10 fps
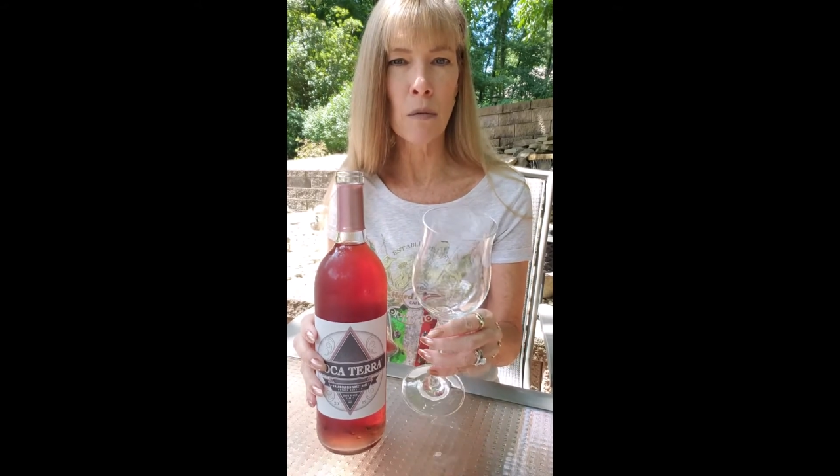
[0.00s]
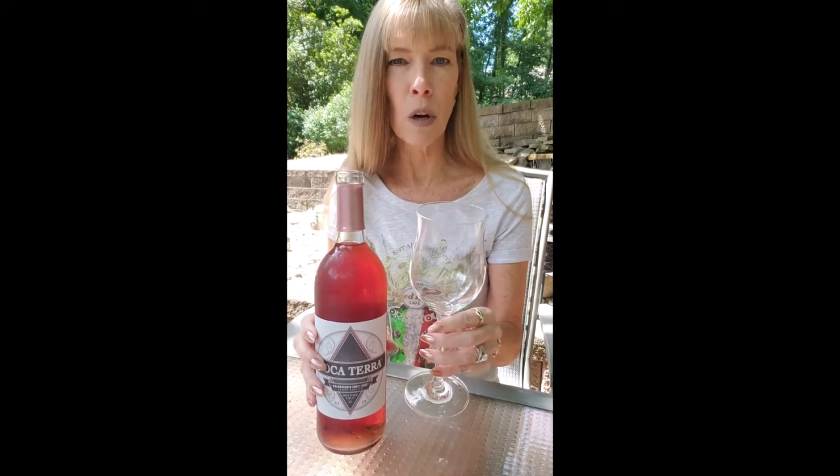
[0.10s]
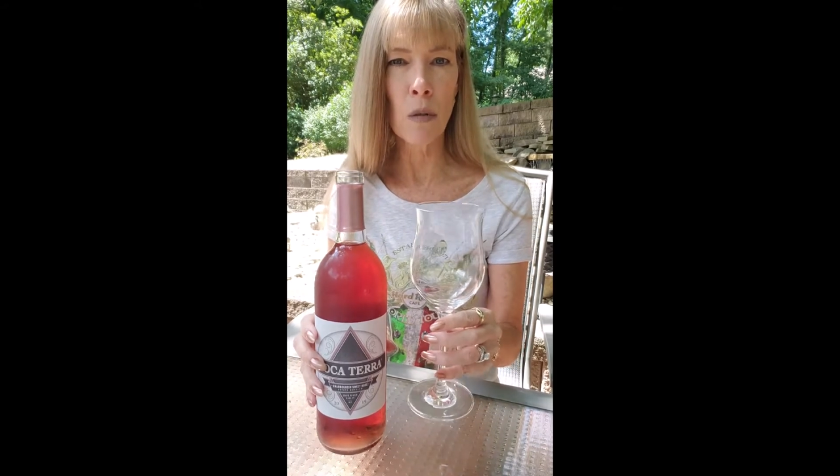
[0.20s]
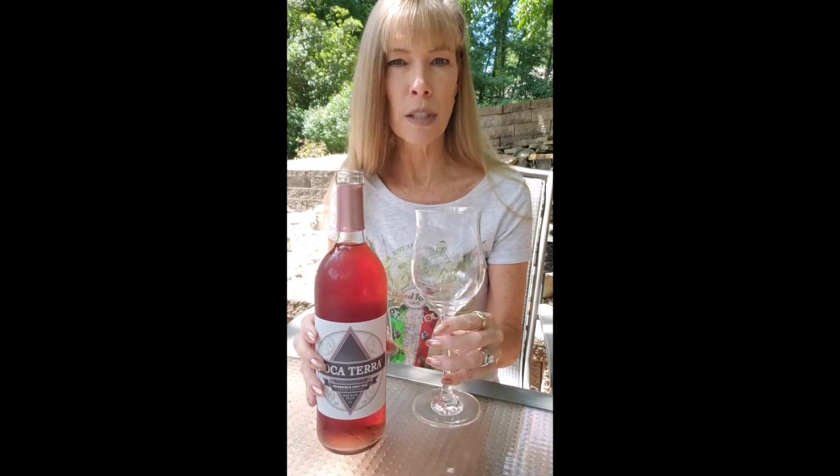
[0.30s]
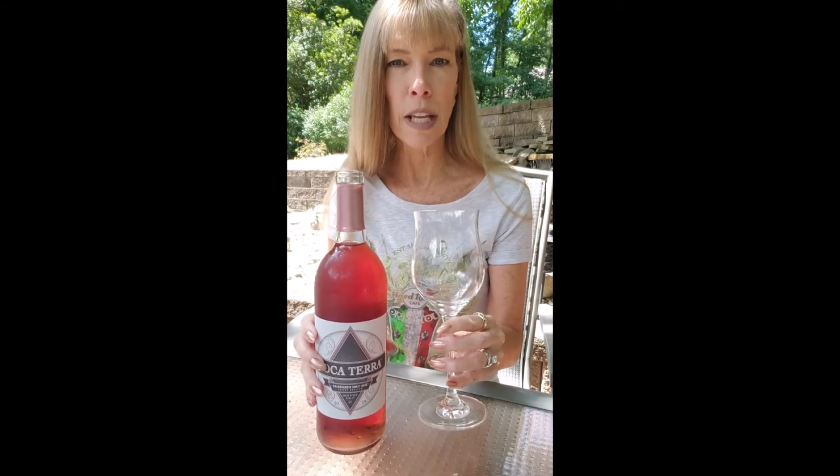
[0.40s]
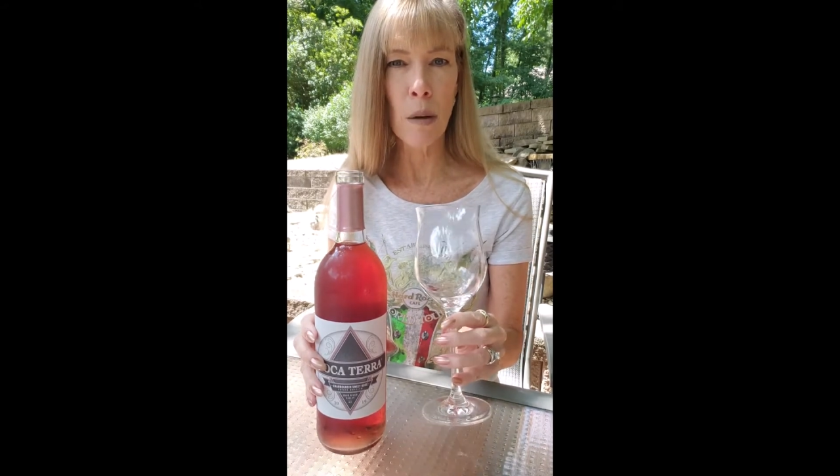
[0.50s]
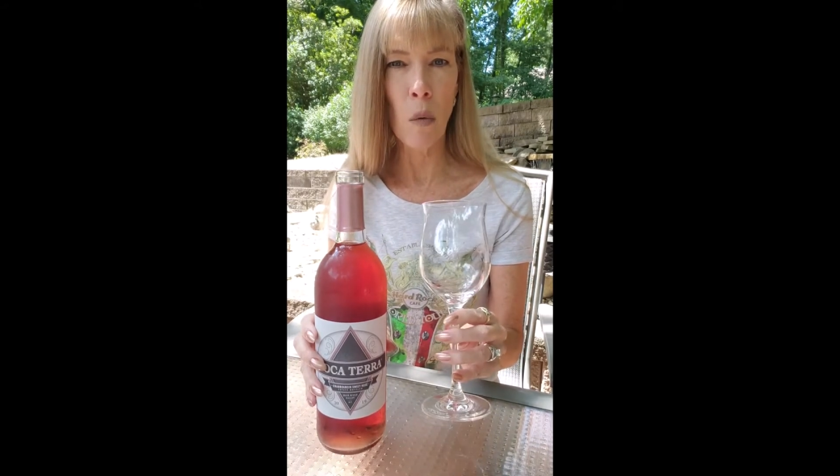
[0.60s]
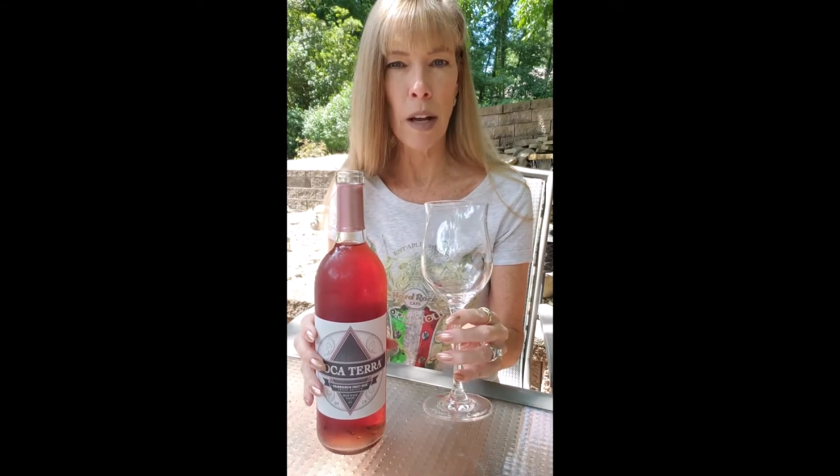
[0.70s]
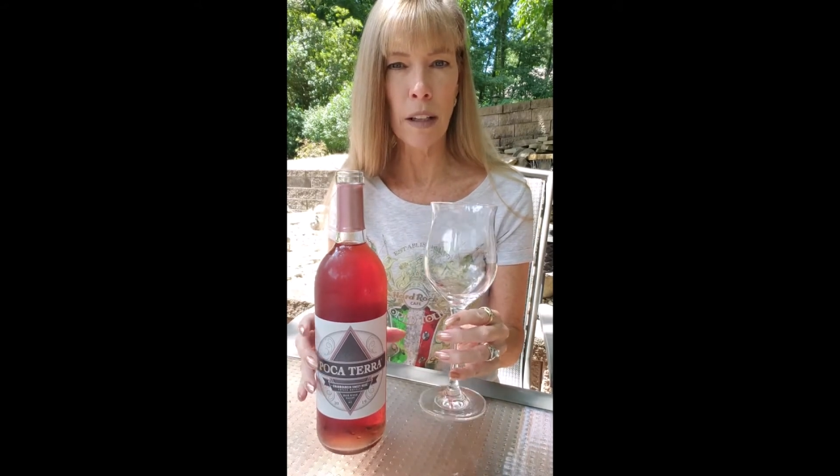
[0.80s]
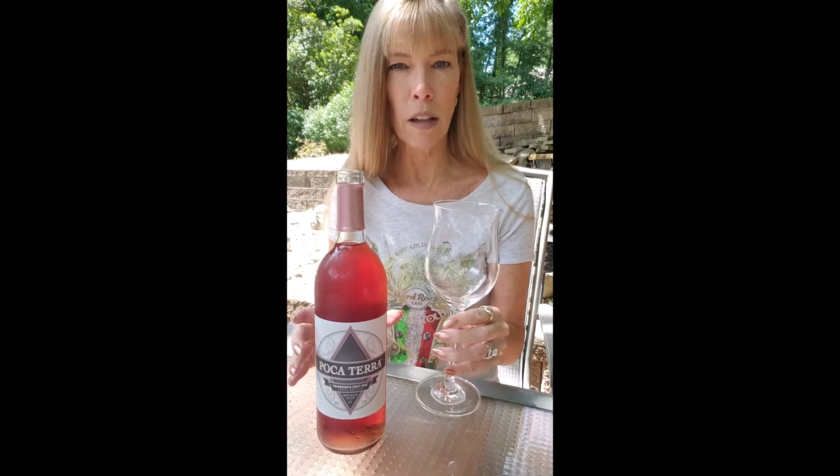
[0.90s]
rosé
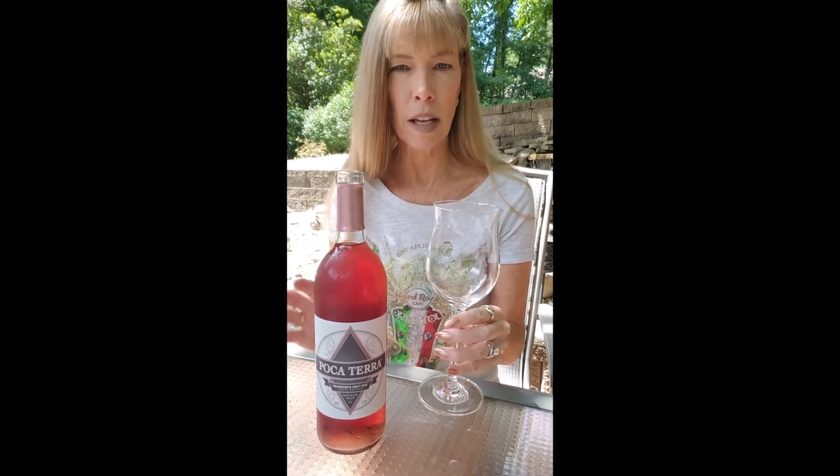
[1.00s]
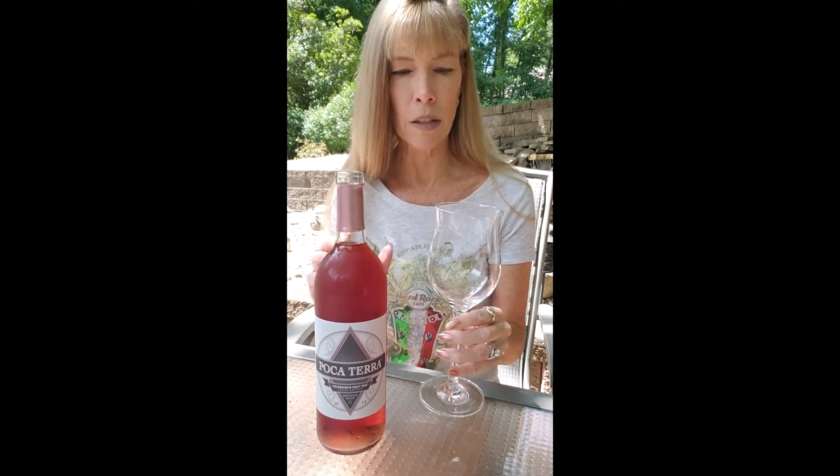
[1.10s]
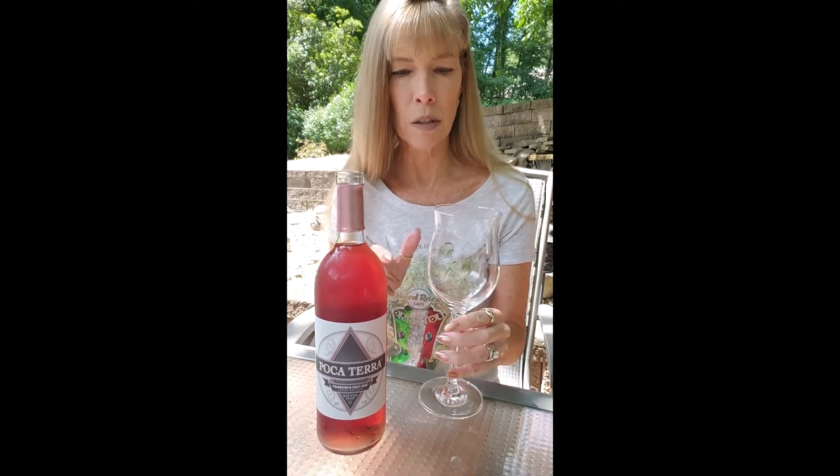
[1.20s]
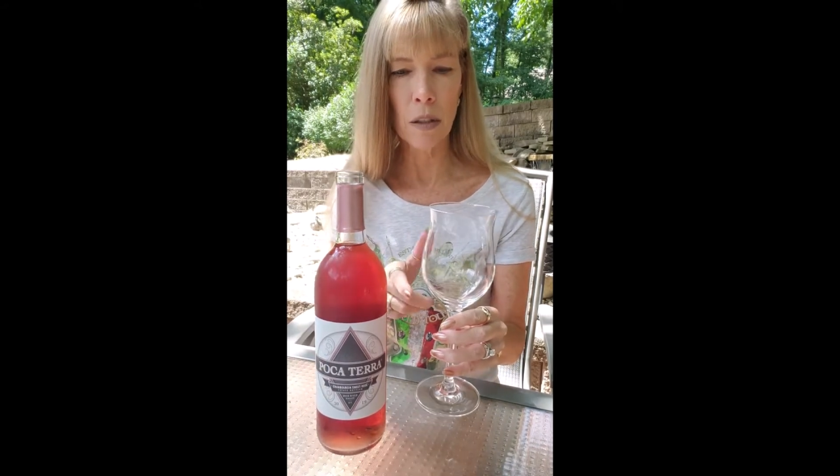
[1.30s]
wine glass.